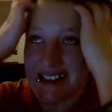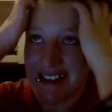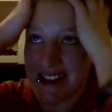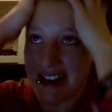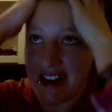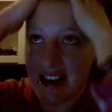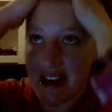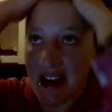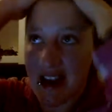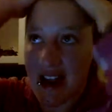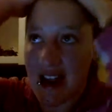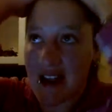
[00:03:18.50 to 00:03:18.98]

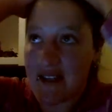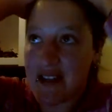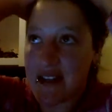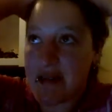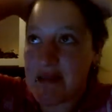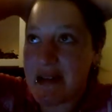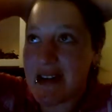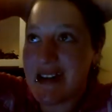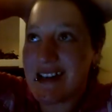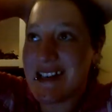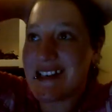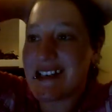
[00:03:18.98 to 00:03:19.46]
I have the
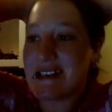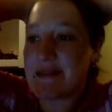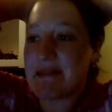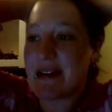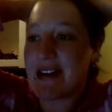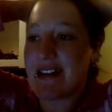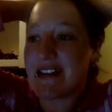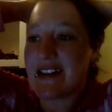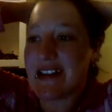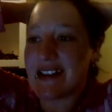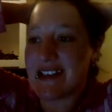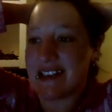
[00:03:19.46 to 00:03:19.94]
money to
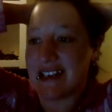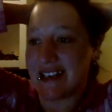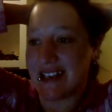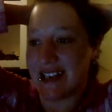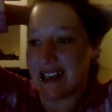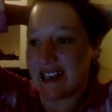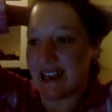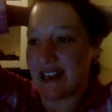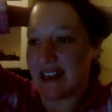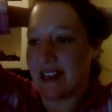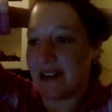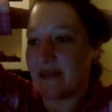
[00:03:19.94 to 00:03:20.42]
buy the
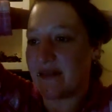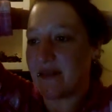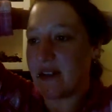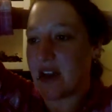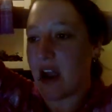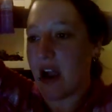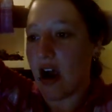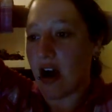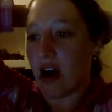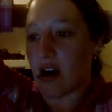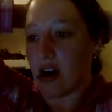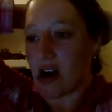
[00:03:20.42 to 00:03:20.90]
ticket.
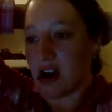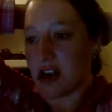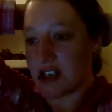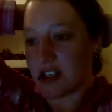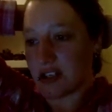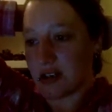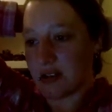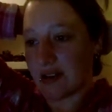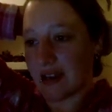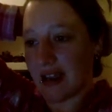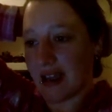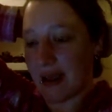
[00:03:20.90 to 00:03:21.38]
I
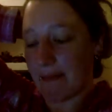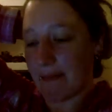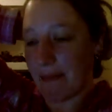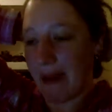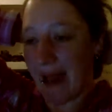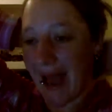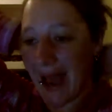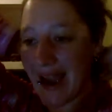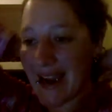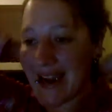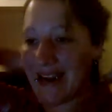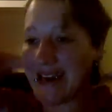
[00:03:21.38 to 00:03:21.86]
do get
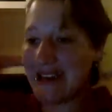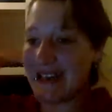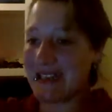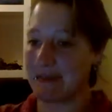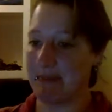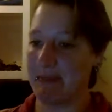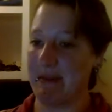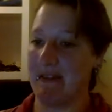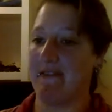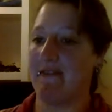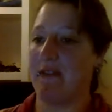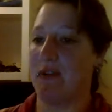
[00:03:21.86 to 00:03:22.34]
paid
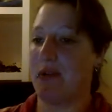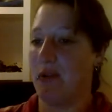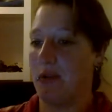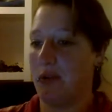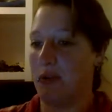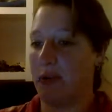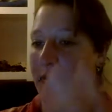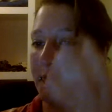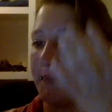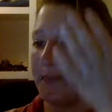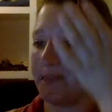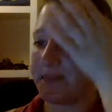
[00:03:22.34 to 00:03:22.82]

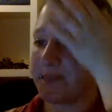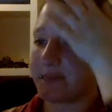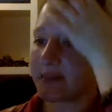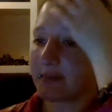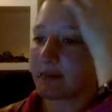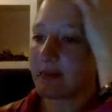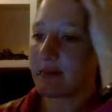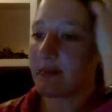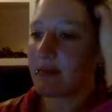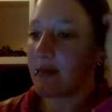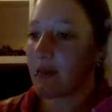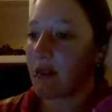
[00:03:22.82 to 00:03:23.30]
before
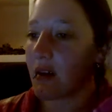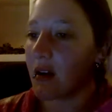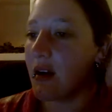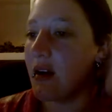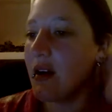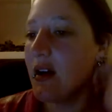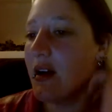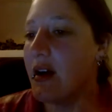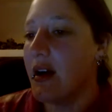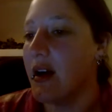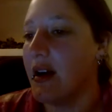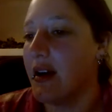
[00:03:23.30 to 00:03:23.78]

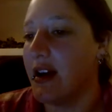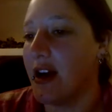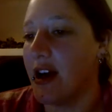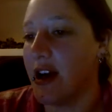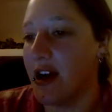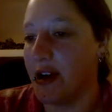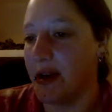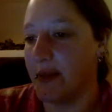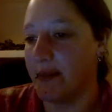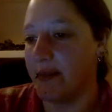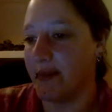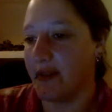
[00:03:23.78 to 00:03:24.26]

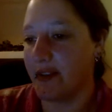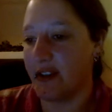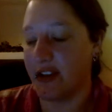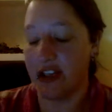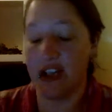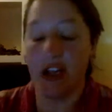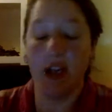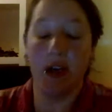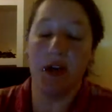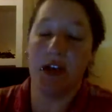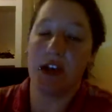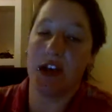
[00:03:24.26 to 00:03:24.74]
the
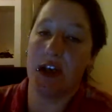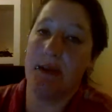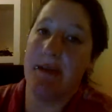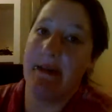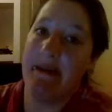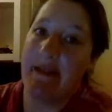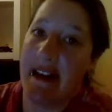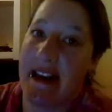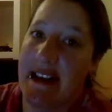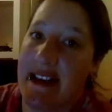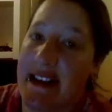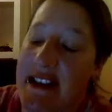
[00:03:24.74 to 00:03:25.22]
YouTube
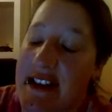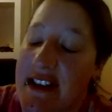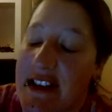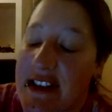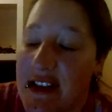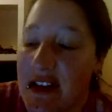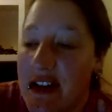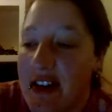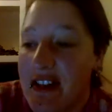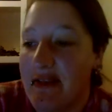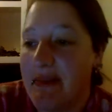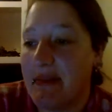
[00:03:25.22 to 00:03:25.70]
event that
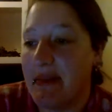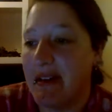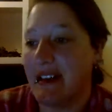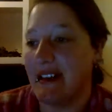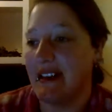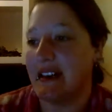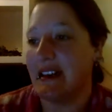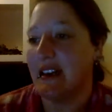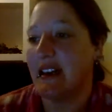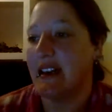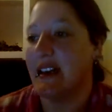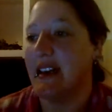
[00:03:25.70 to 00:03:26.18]
I've
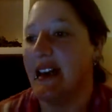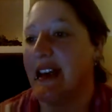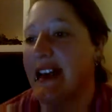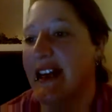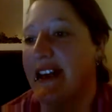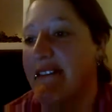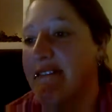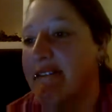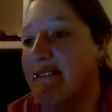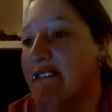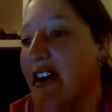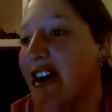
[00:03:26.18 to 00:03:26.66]
been
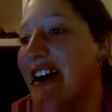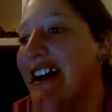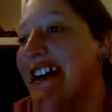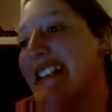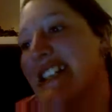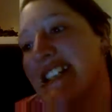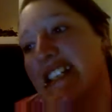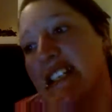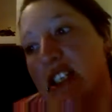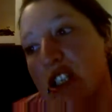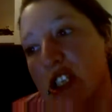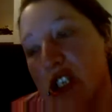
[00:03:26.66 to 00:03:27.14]

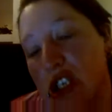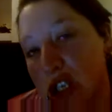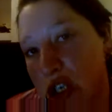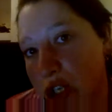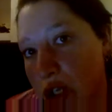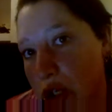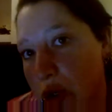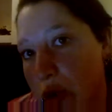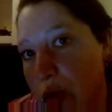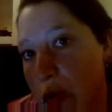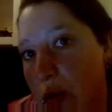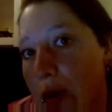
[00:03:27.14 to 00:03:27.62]
invited
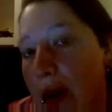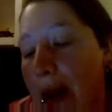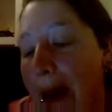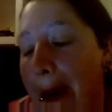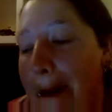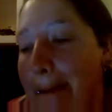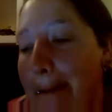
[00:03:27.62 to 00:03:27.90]
to.